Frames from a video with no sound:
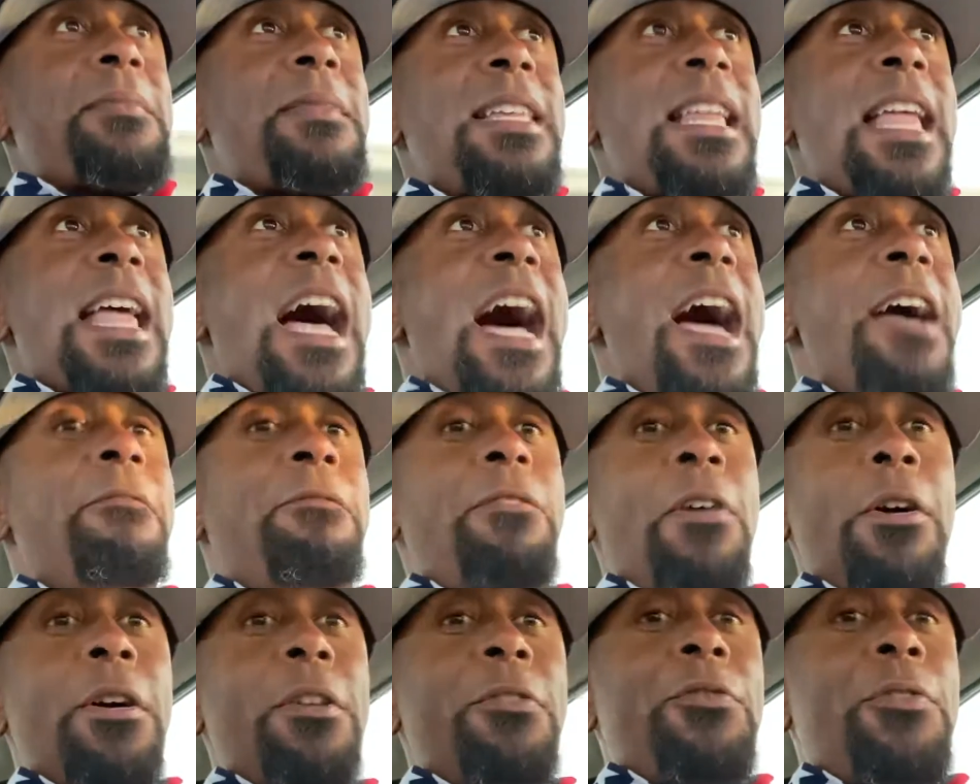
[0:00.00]
I
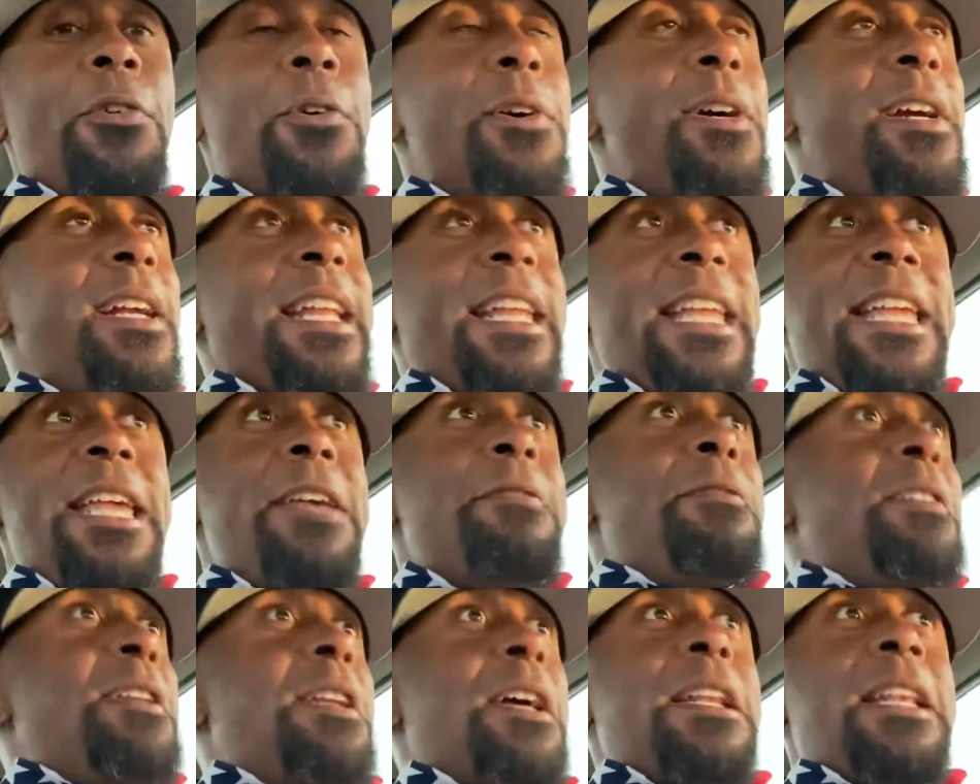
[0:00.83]
voted for it
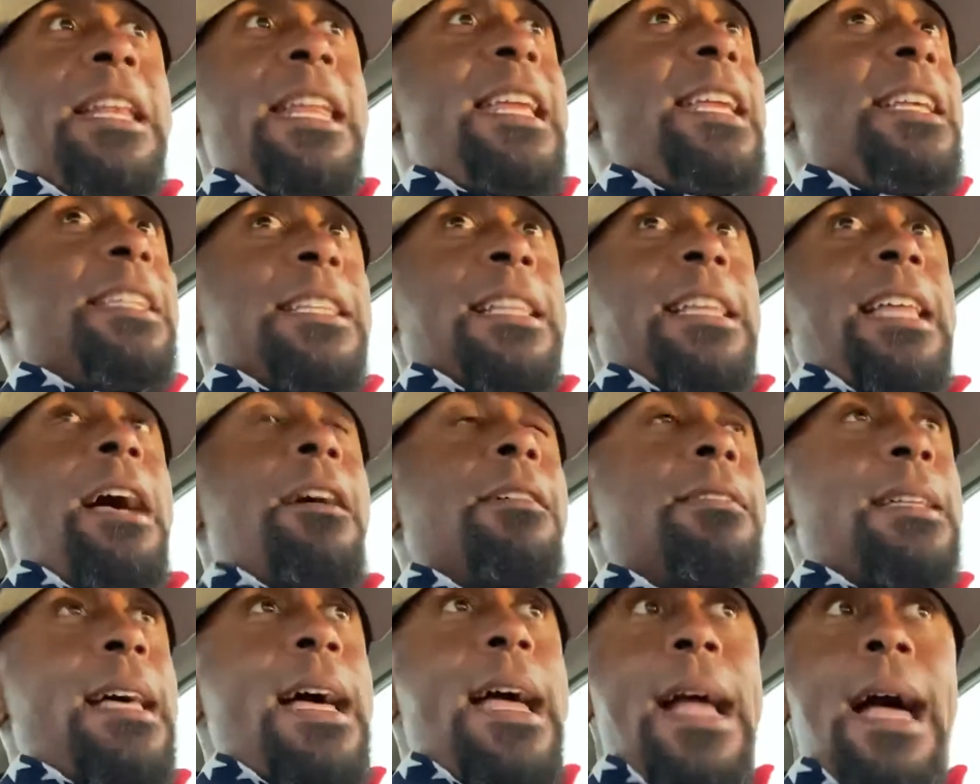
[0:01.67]
even uneasily. I
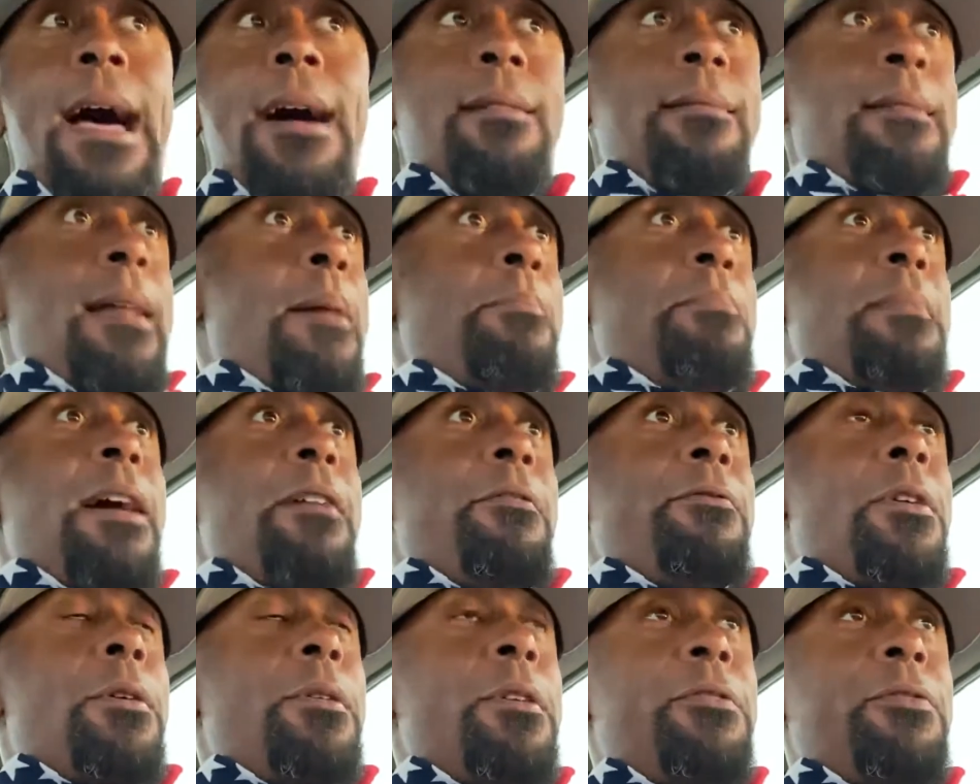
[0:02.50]
was like, I'm not
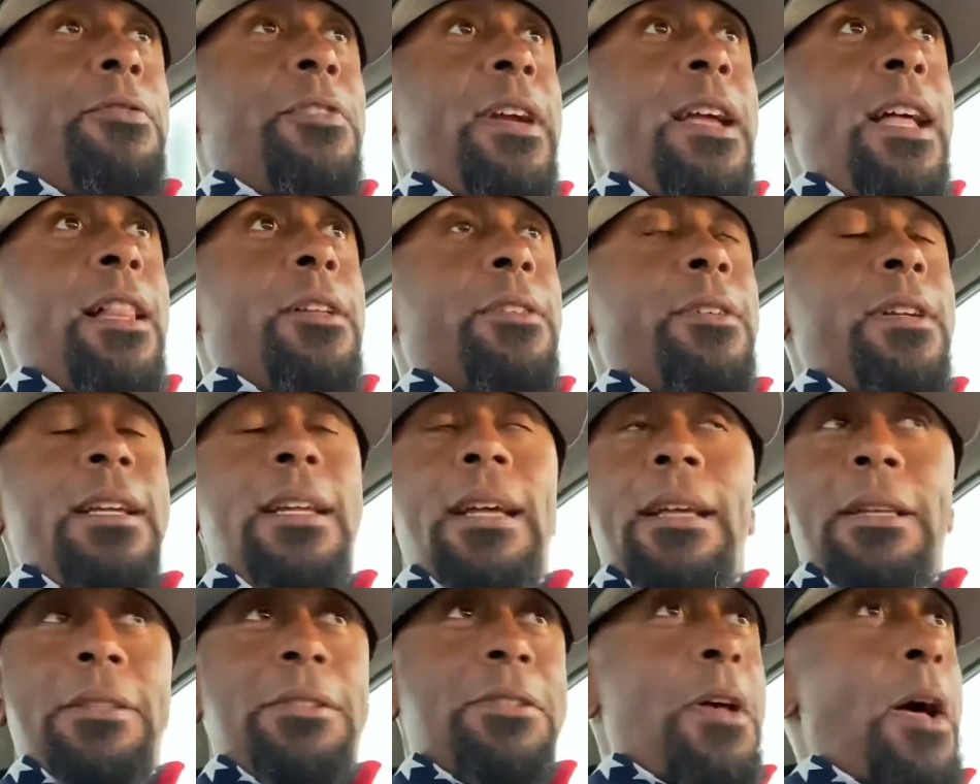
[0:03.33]
voting for Hillary,
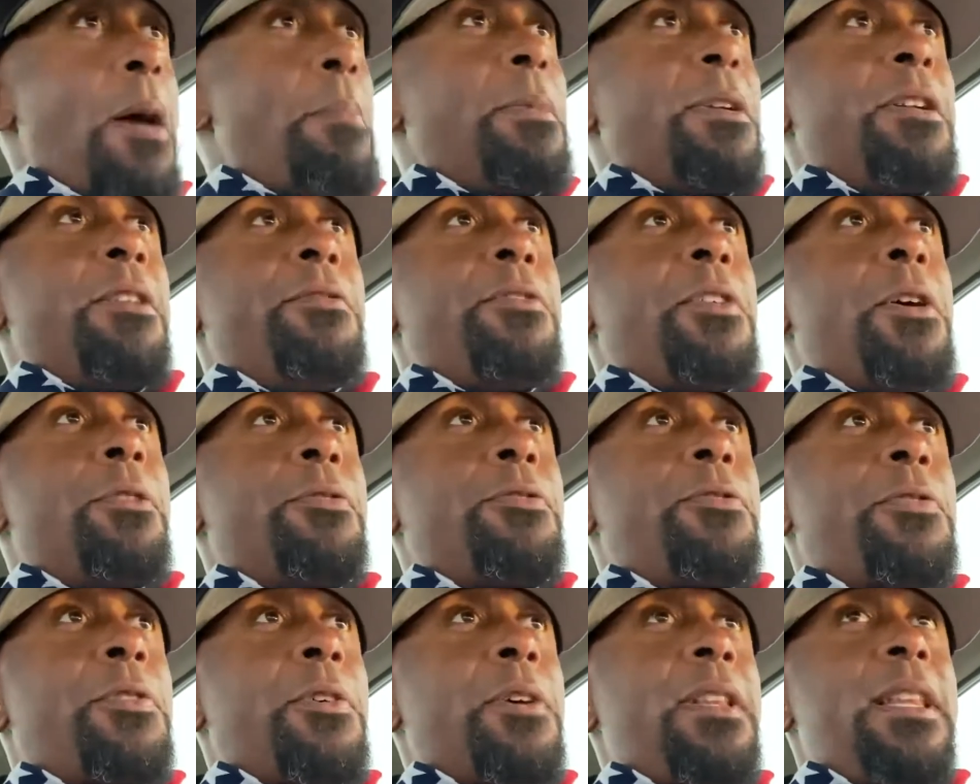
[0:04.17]
so I'm going to vote
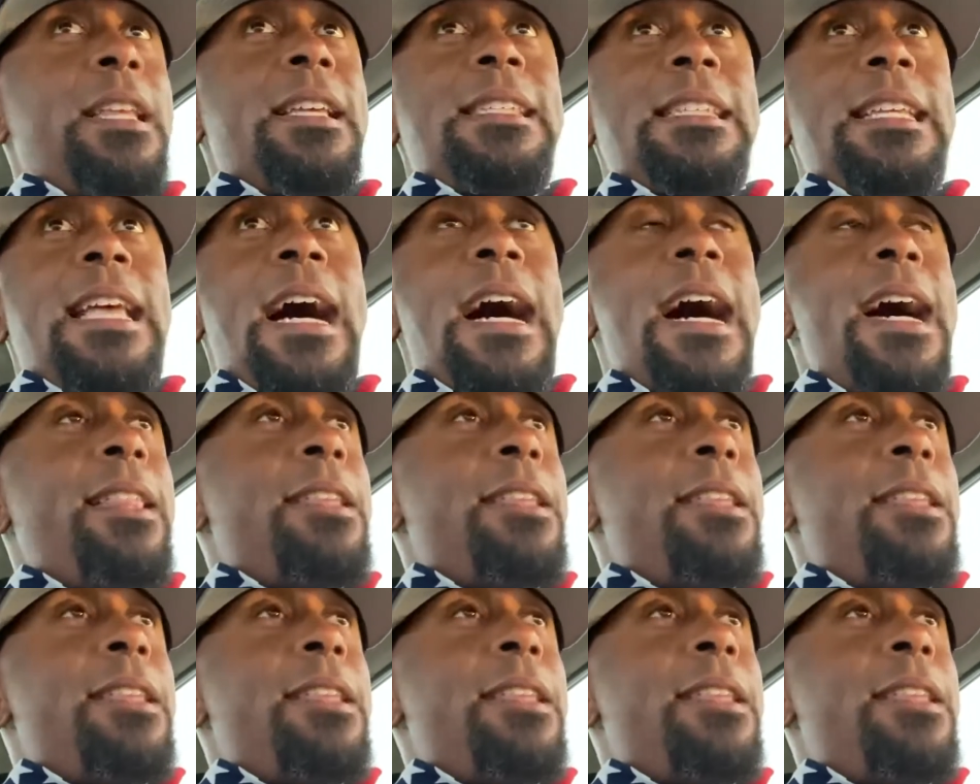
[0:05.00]
for this guy.